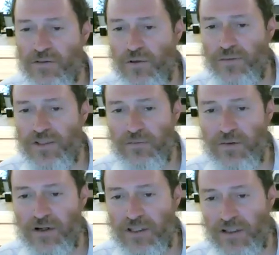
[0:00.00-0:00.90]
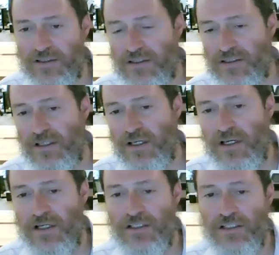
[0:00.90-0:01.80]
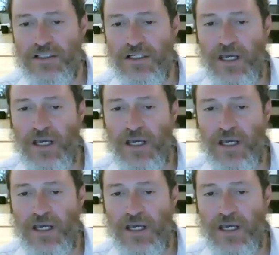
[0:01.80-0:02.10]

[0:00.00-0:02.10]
it was a woman, the Gemara tells us. She